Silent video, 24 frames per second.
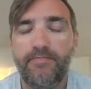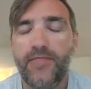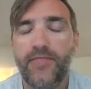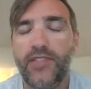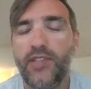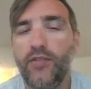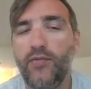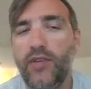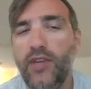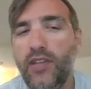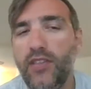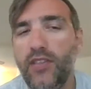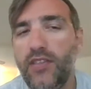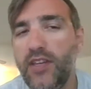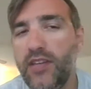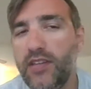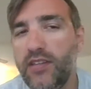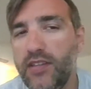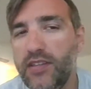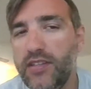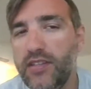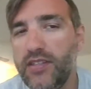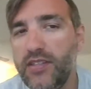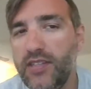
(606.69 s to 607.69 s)
So what do you
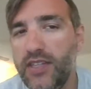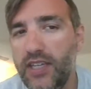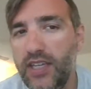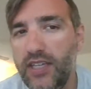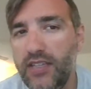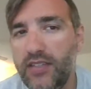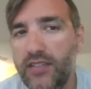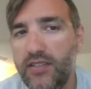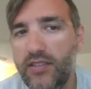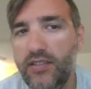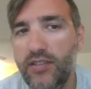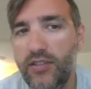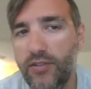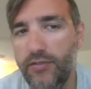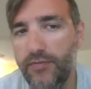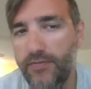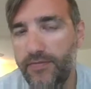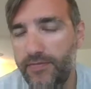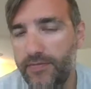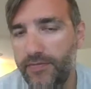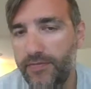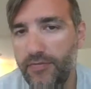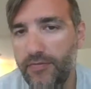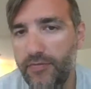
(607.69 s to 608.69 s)
think the seeds do?
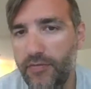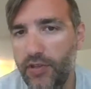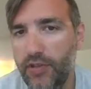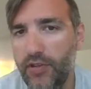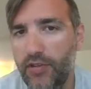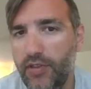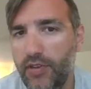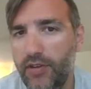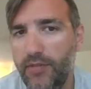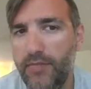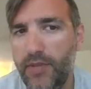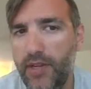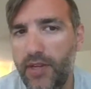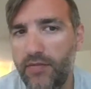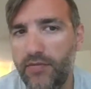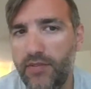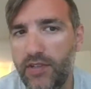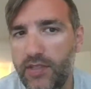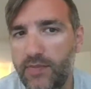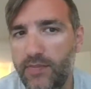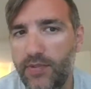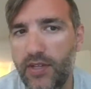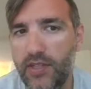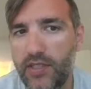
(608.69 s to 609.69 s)
What are their main
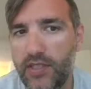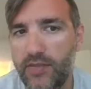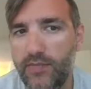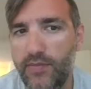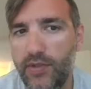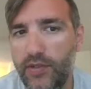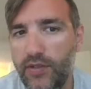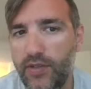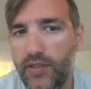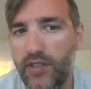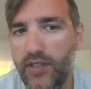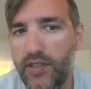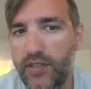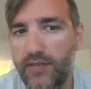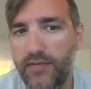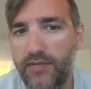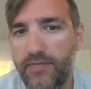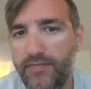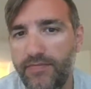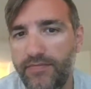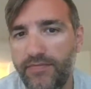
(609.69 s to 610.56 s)
responsibilities?